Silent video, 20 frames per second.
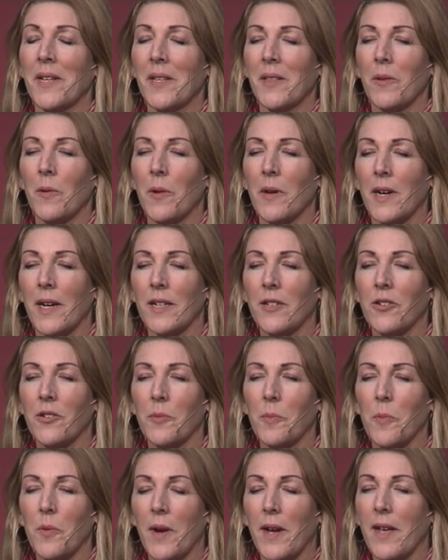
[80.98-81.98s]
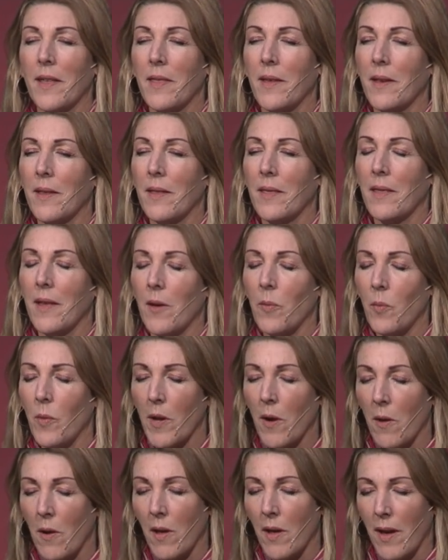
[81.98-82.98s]
Lord, I just pray that, that
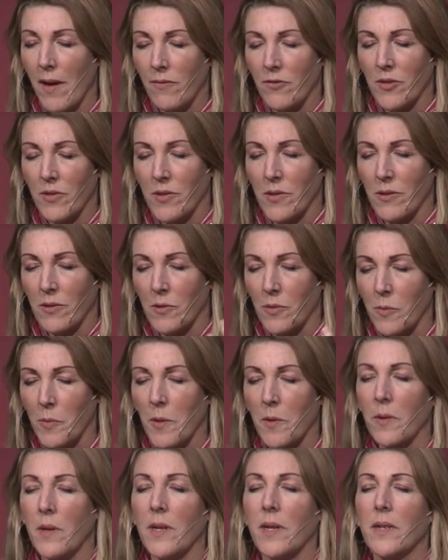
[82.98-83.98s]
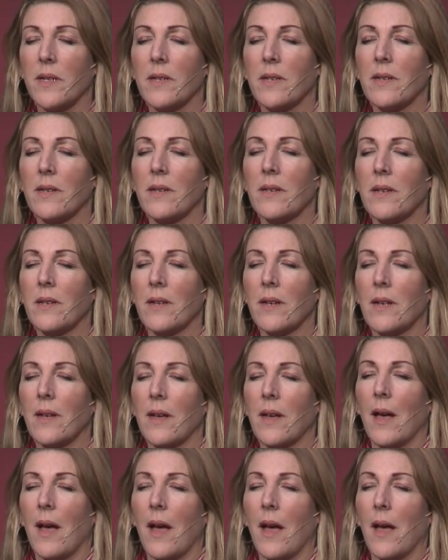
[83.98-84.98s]
we all have just a spirit
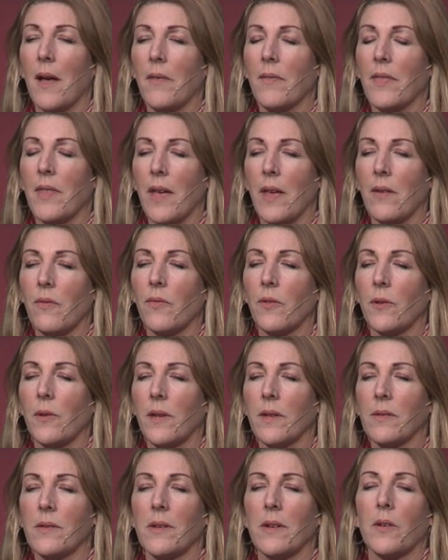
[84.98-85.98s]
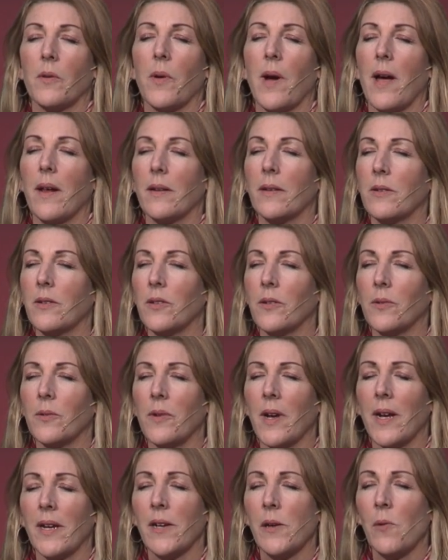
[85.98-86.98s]
of thankfulness and
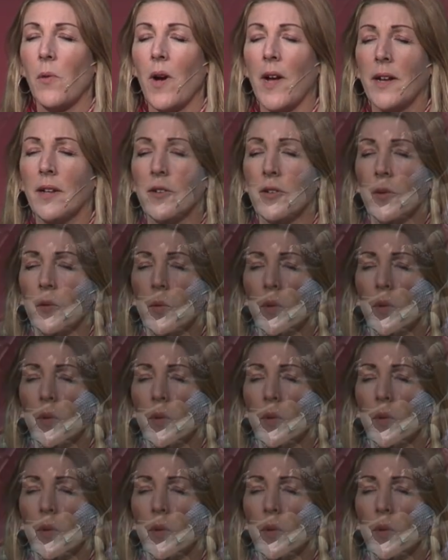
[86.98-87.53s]
gratitude. I know I do.